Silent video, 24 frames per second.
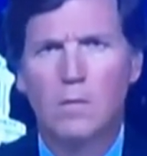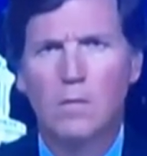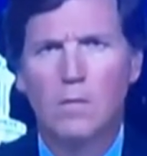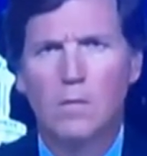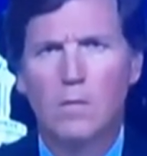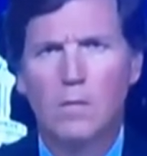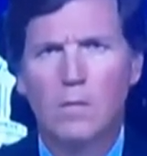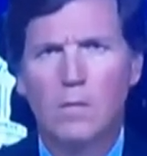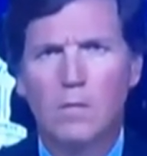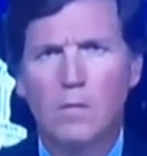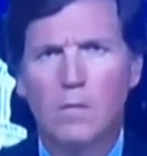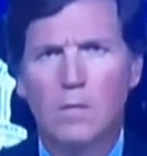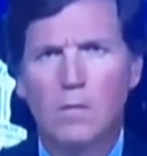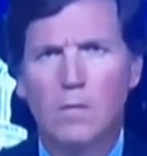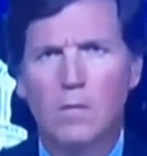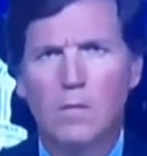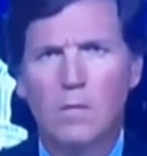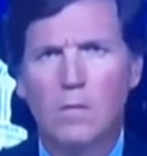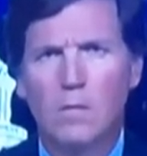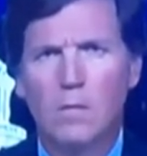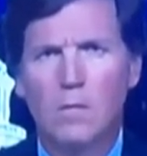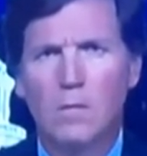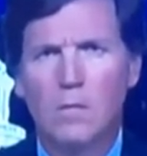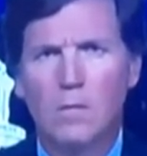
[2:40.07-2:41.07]

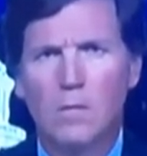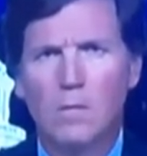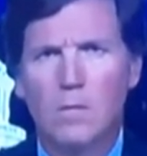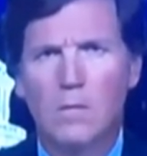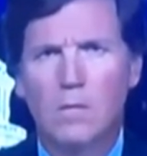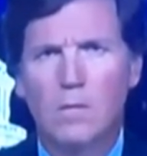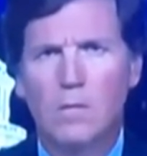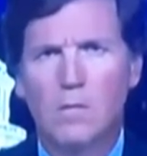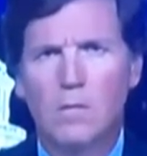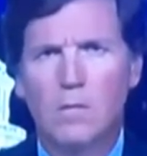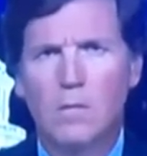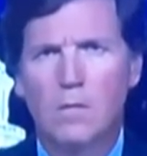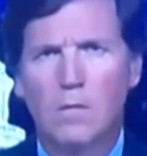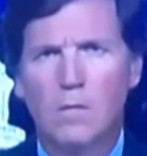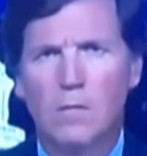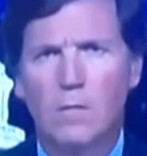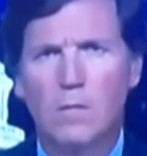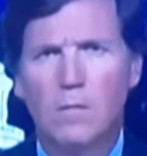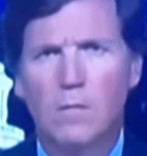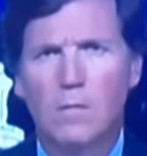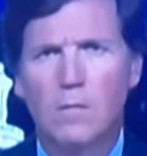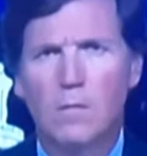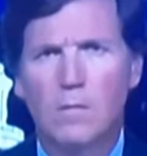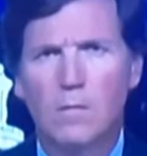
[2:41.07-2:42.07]

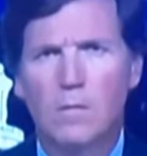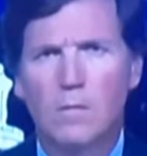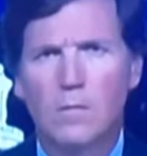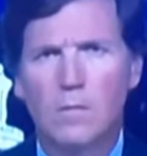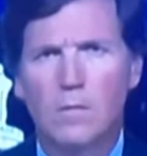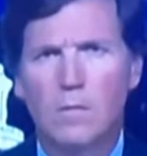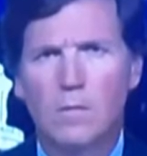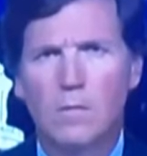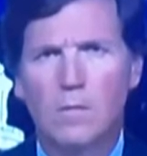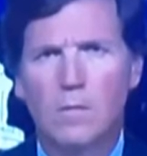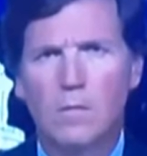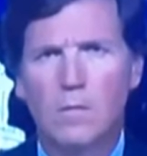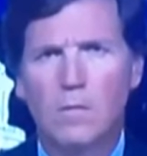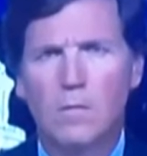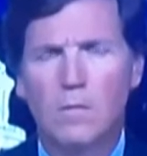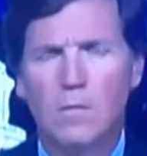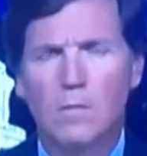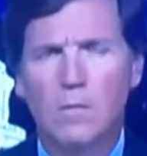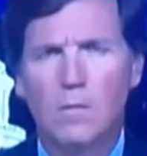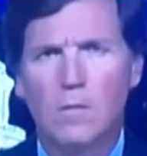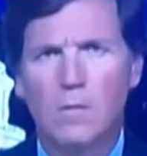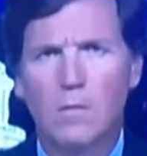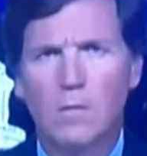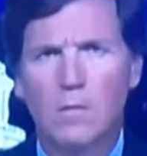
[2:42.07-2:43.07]

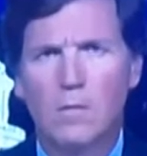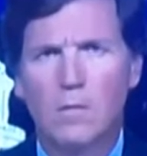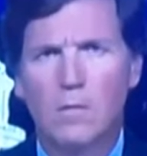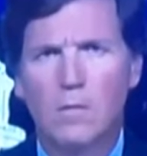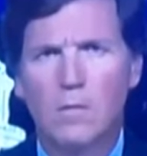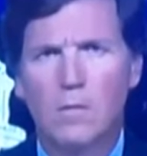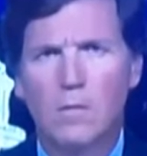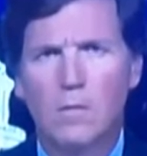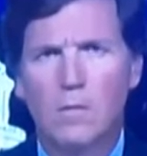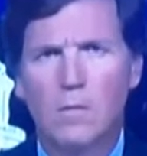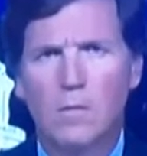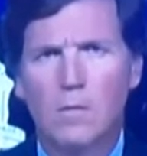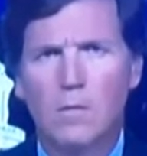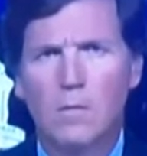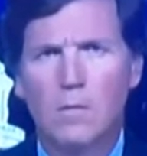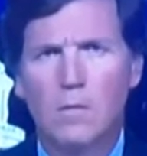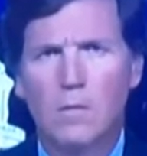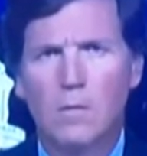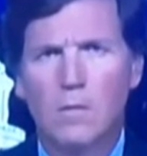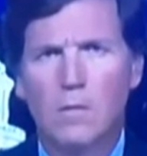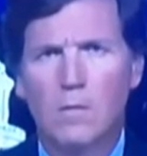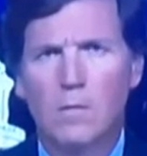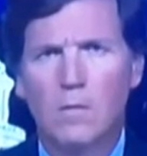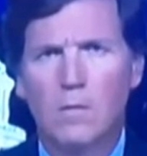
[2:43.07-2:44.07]

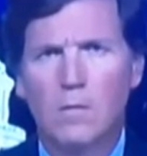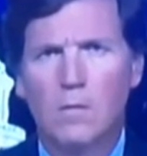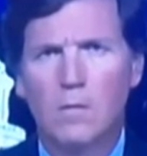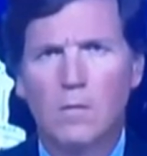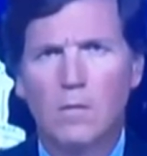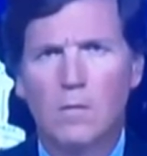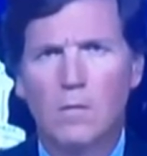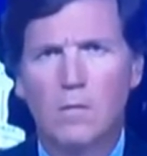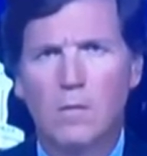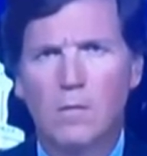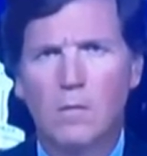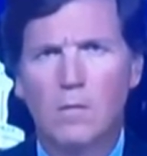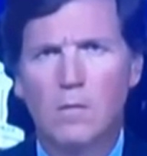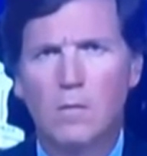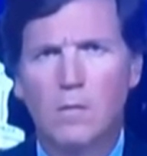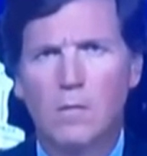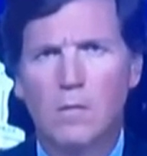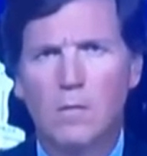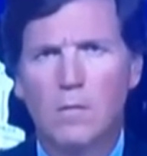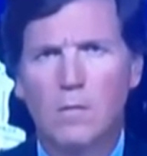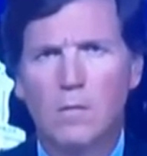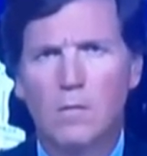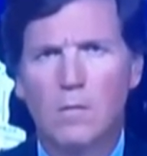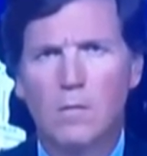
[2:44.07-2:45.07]

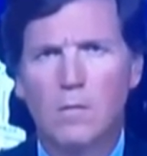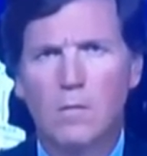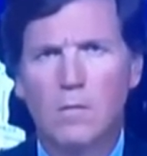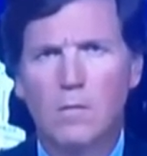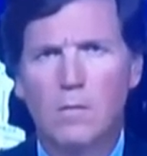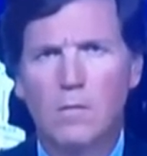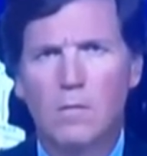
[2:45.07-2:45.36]
This person isn't speaking.